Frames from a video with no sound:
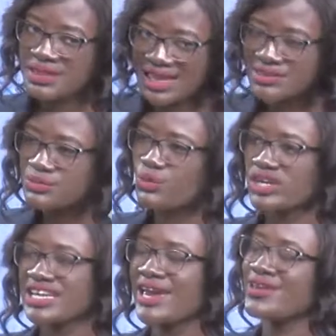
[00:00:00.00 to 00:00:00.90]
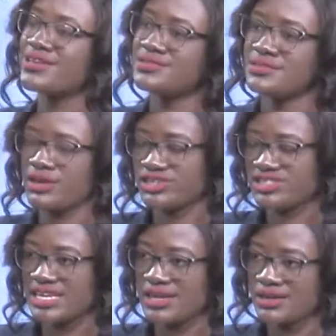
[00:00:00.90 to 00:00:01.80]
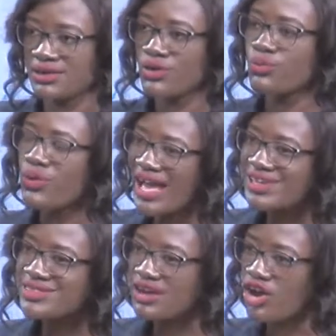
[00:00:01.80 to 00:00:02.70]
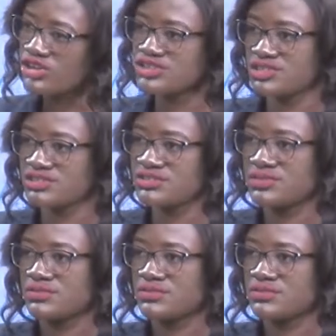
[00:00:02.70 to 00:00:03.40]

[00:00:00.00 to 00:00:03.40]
that's what Kenyans are saying. Why the contrast?